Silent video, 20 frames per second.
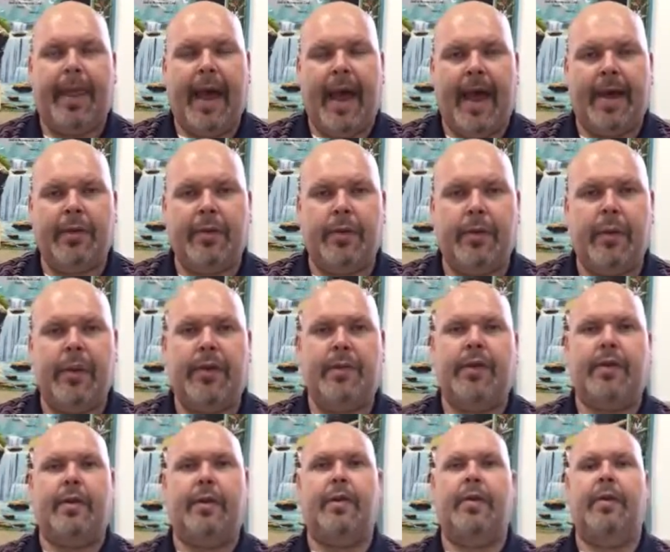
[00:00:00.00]
as
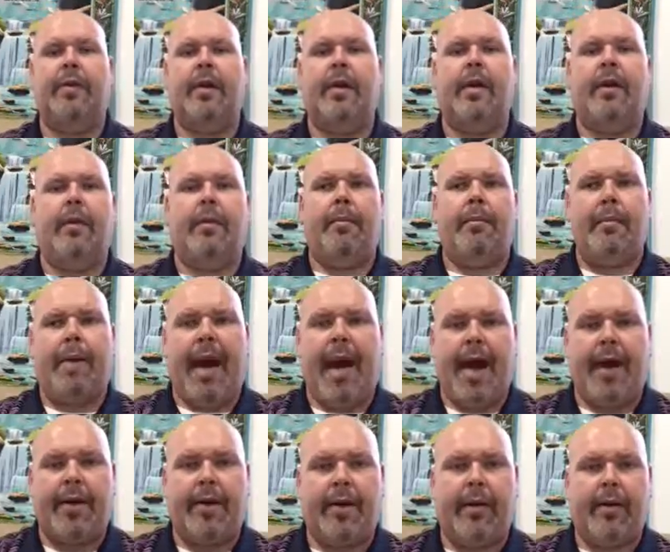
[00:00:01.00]
Christians
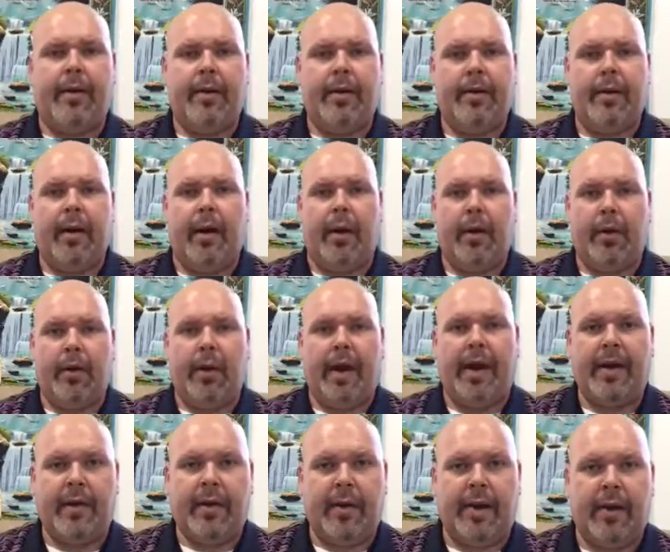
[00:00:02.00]
matter a
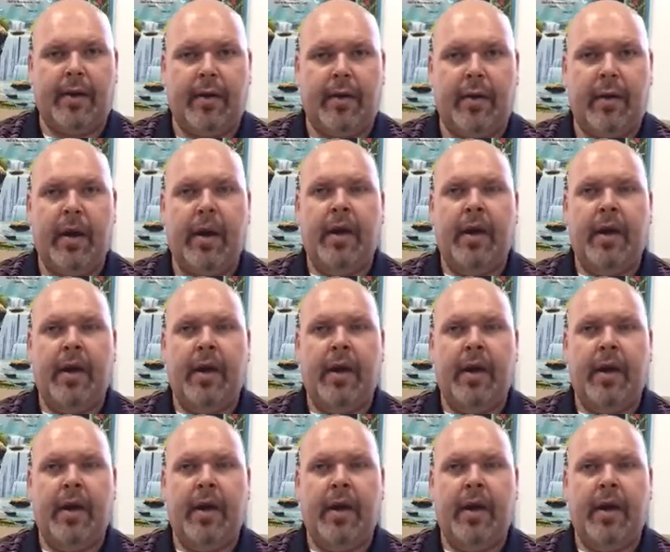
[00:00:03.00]
great deal.